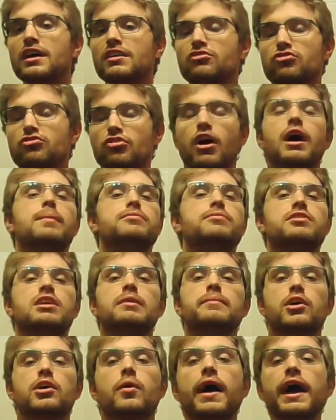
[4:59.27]
jobs
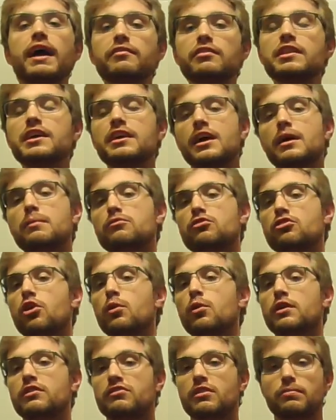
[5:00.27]
come and go. Everything comes and
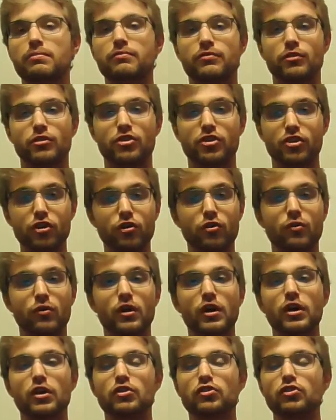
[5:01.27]
go except for you.
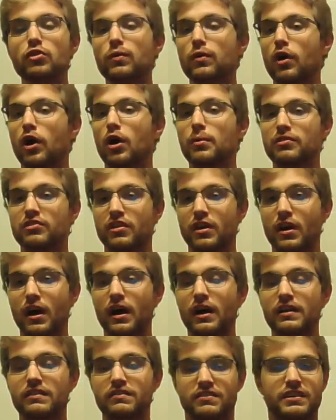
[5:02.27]

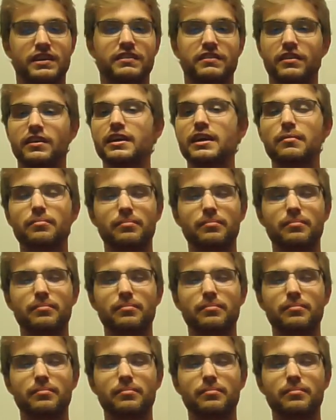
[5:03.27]
Until you get